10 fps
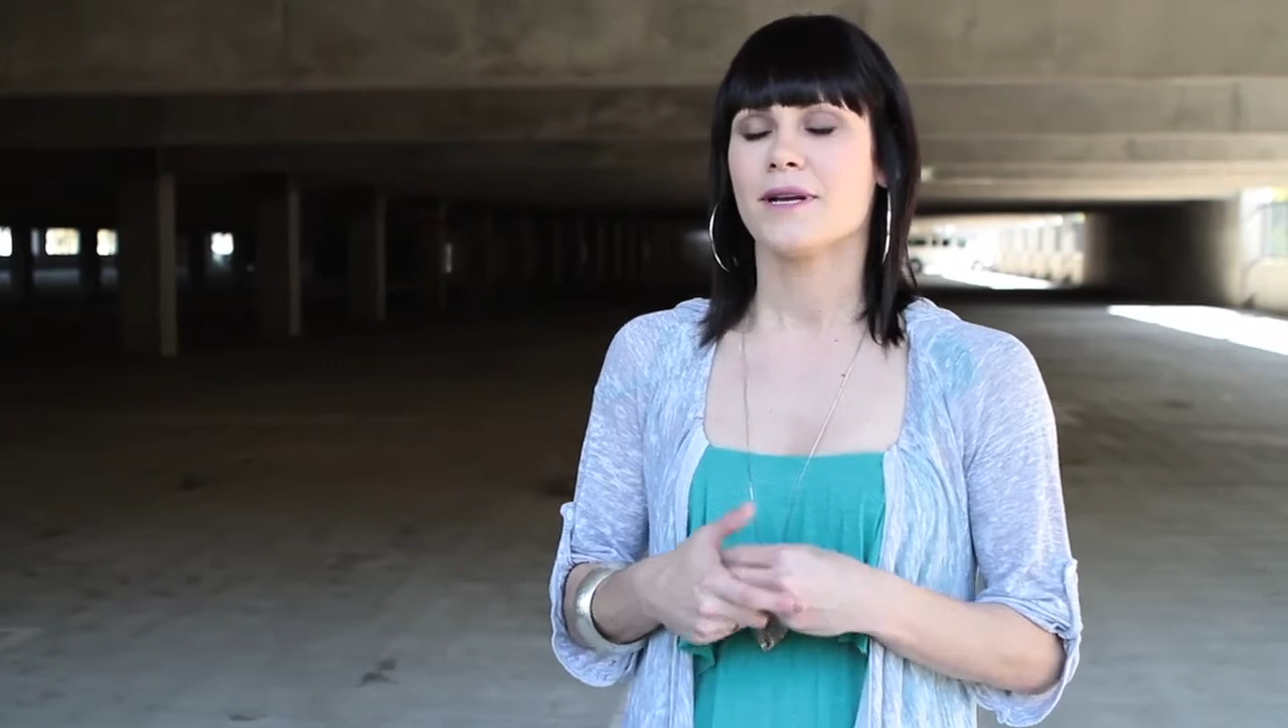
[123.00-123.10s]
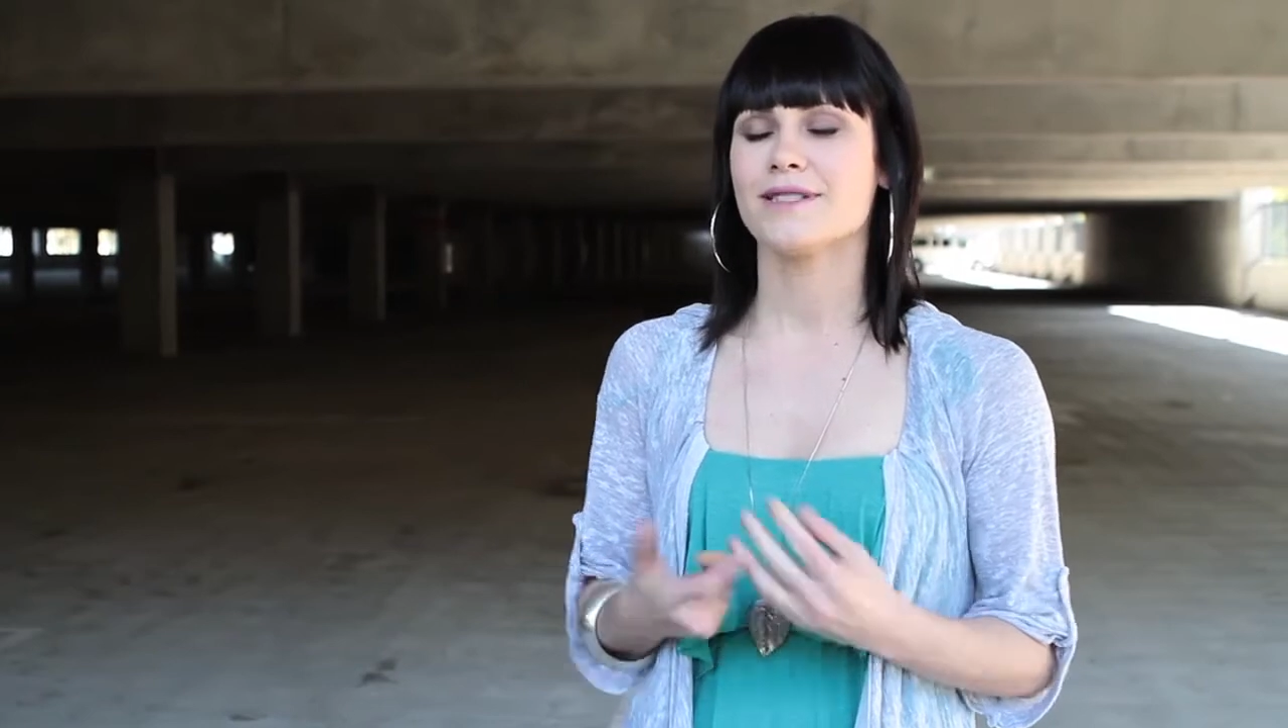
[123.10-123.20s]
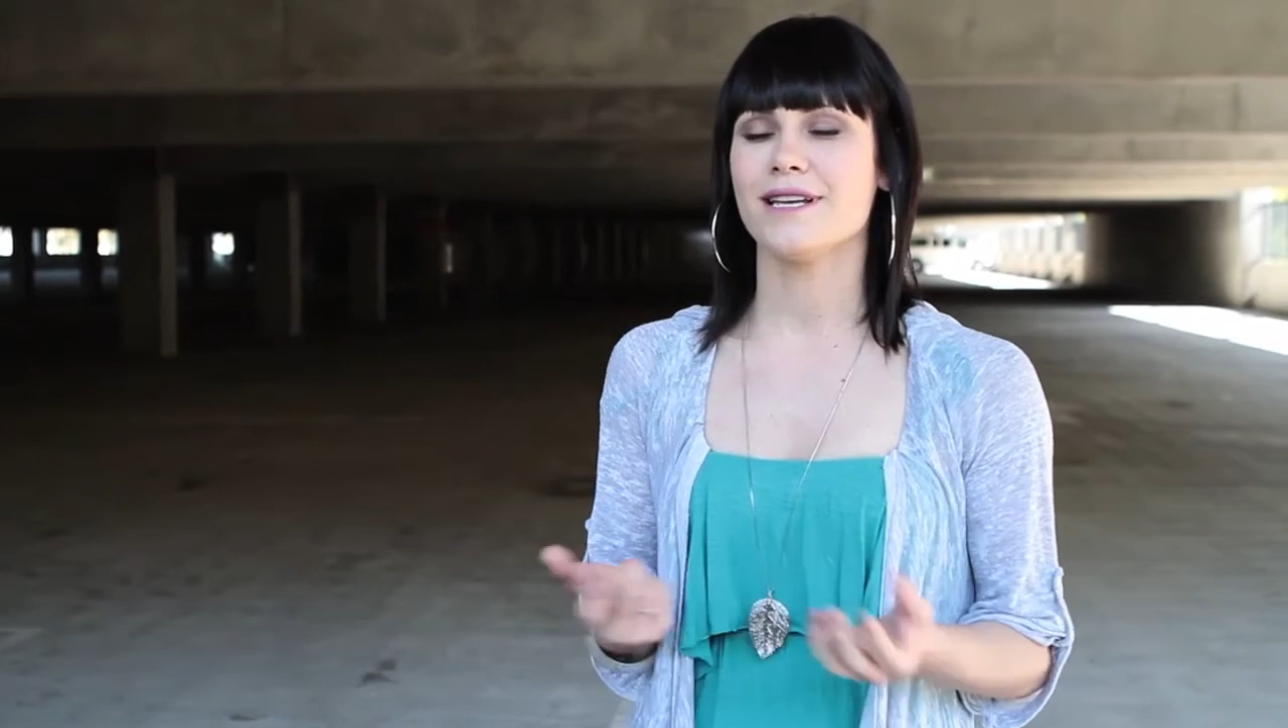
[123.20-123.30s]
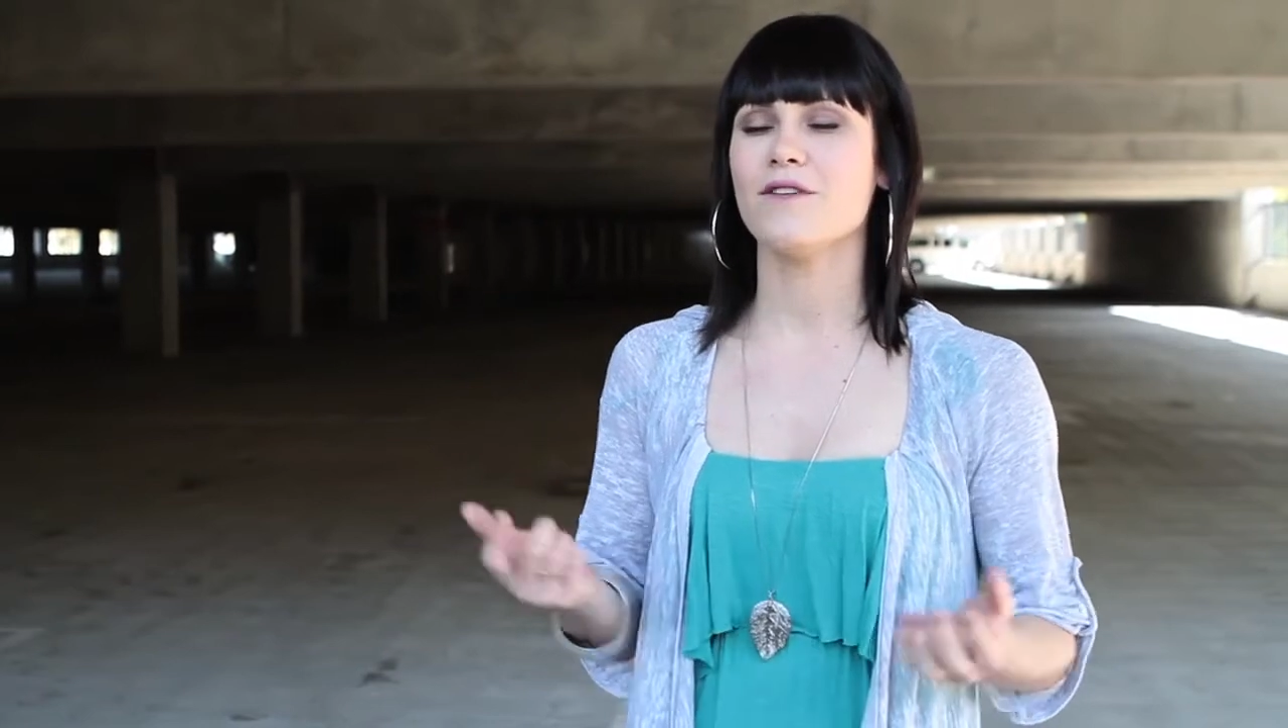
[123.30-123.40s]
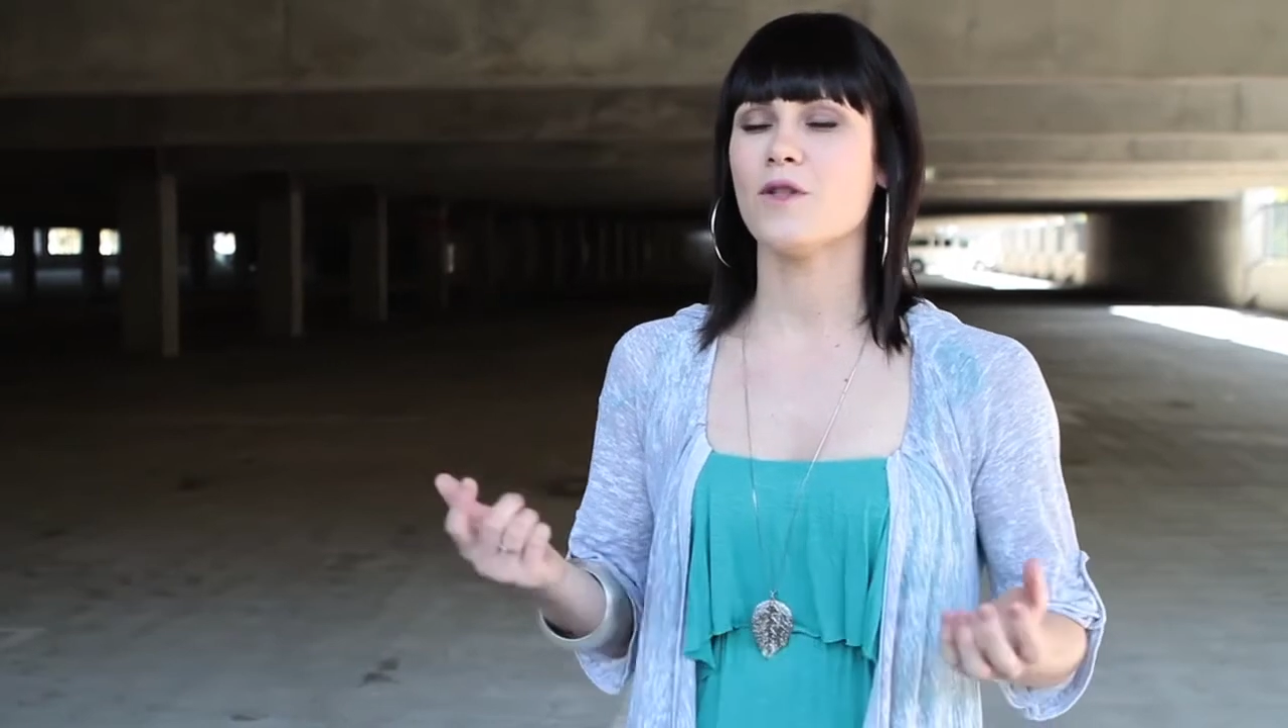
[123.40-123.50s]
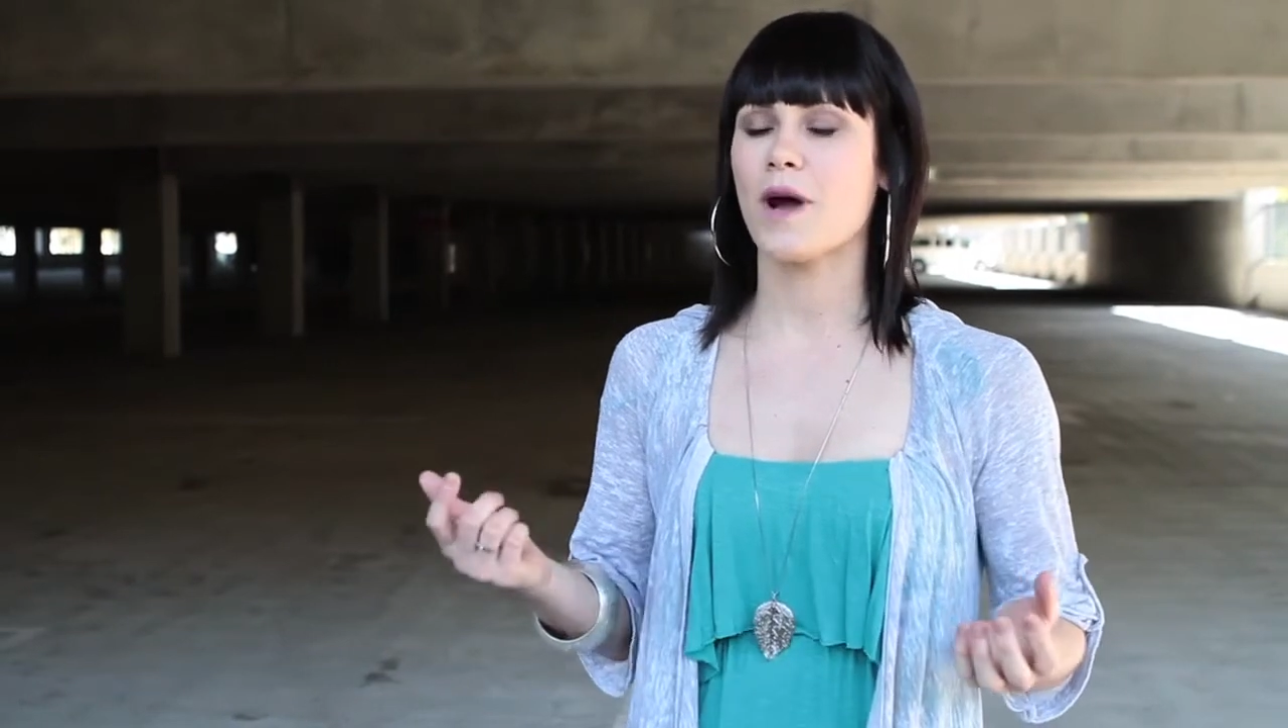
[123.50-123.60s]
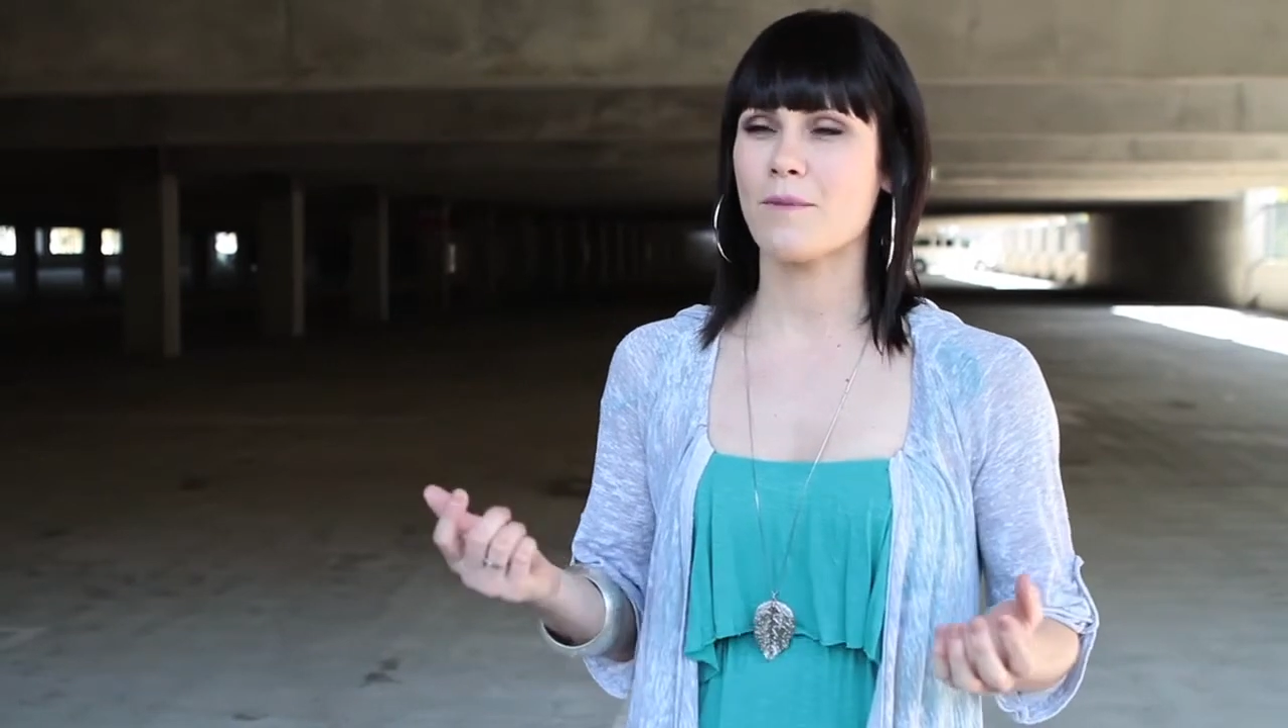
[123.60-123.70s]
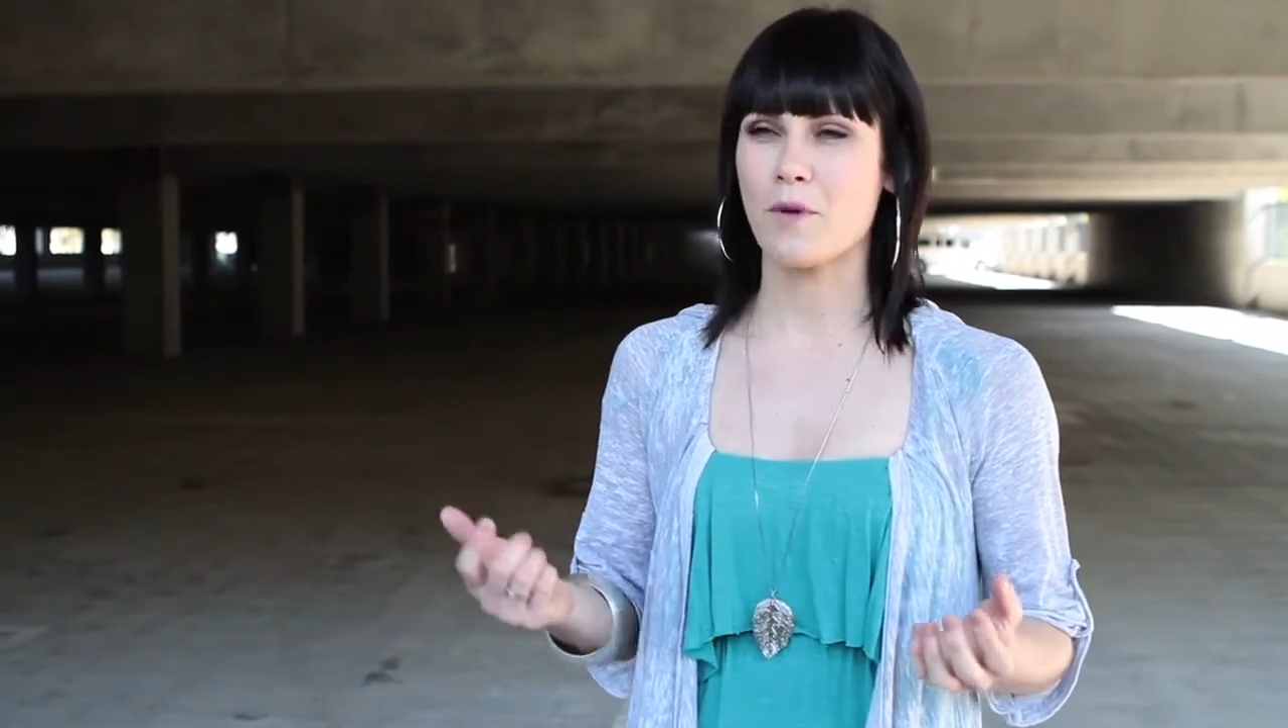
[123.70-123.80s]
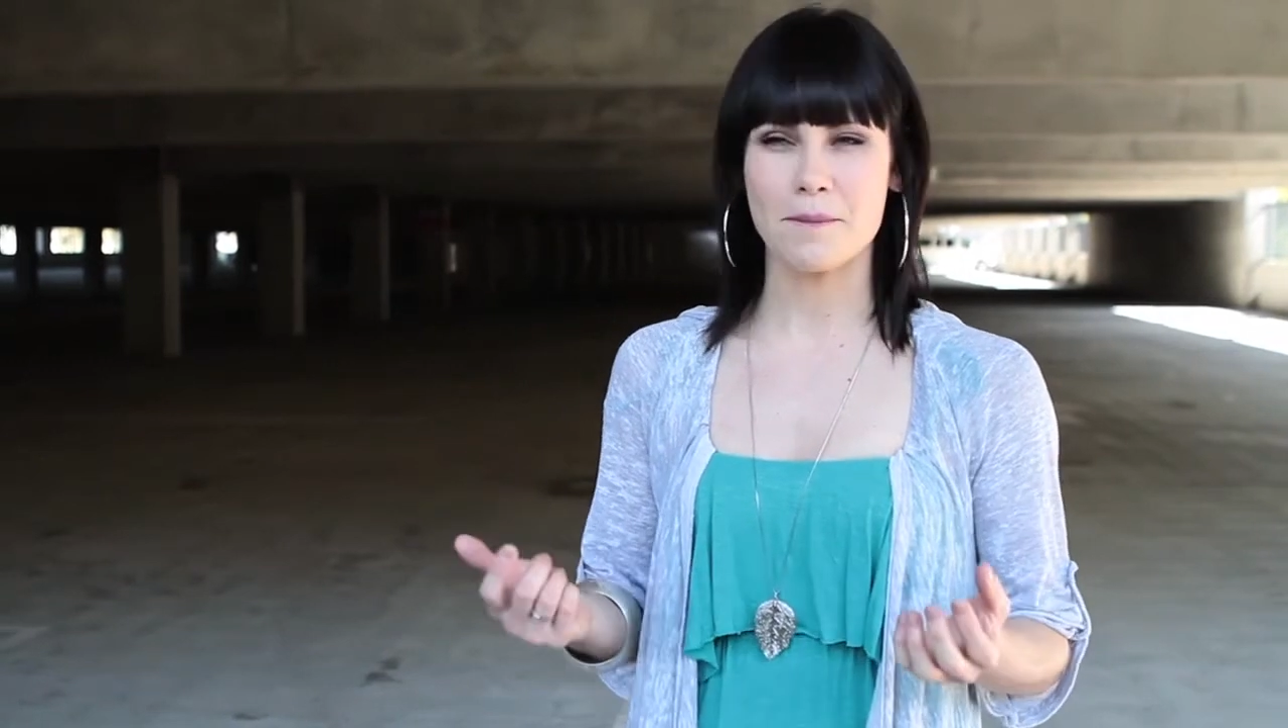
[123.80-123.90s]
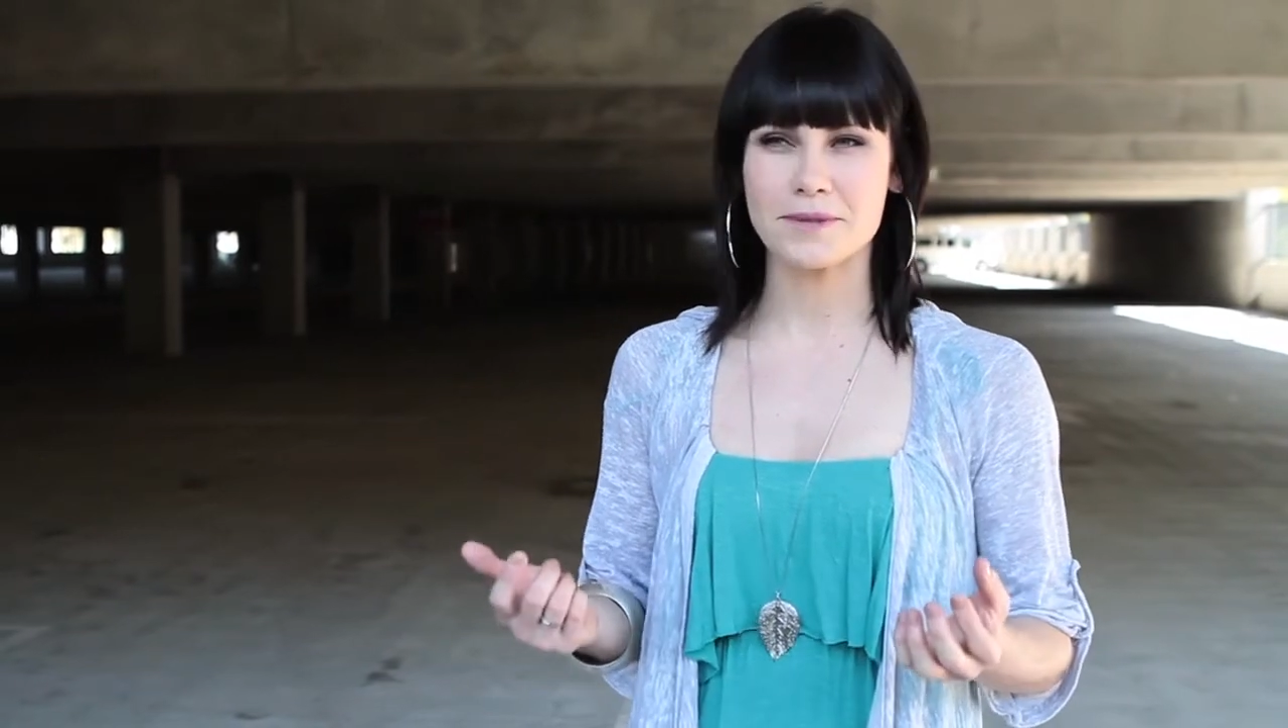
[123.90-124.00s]
even though
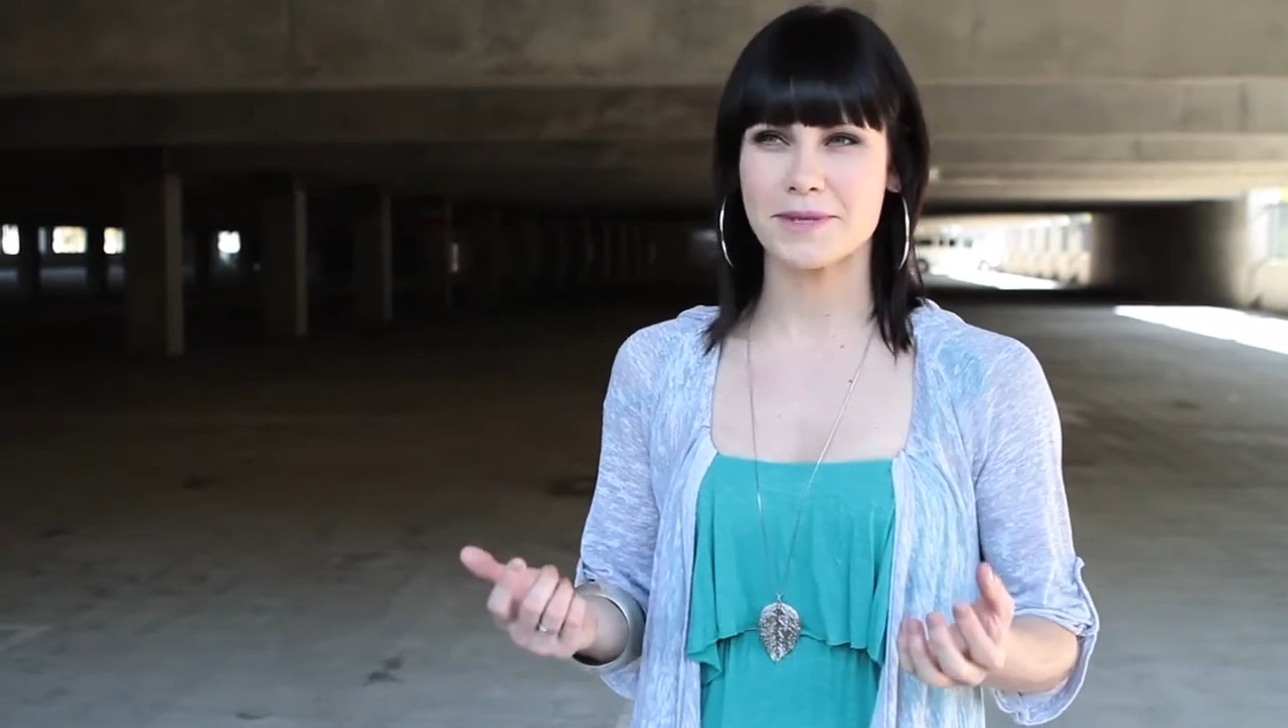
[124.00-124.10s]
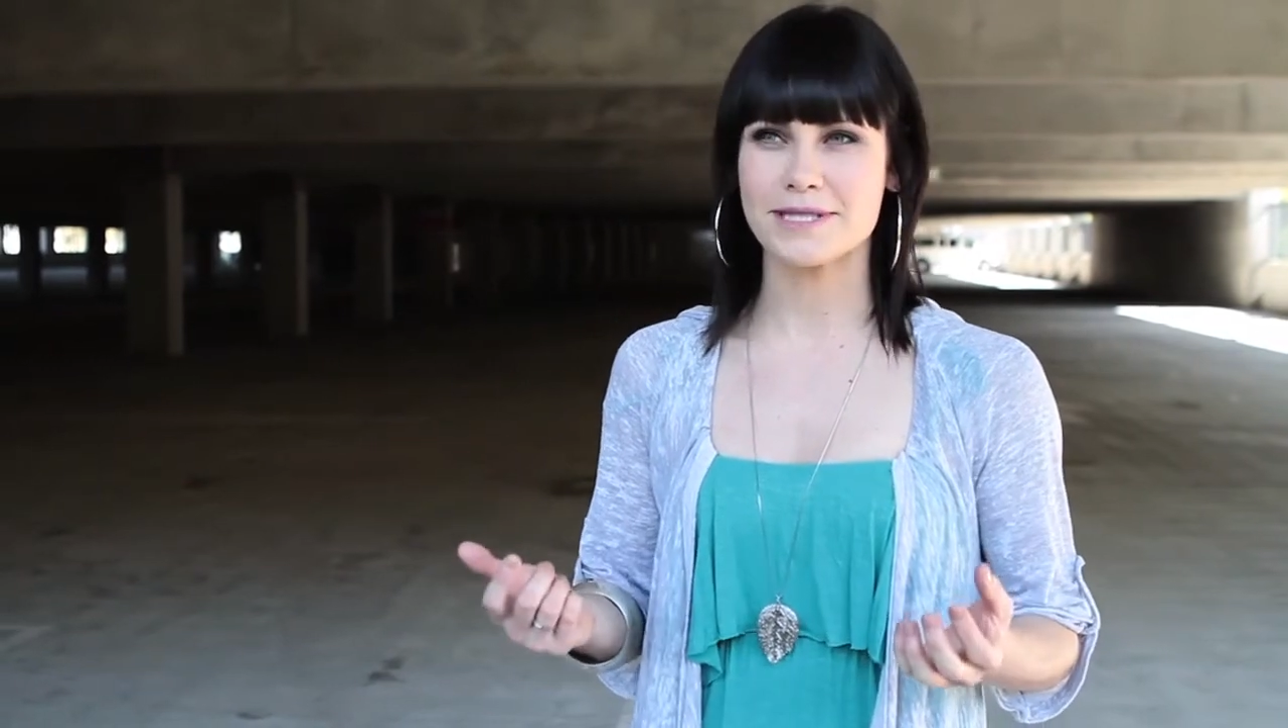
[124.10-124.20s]
I promised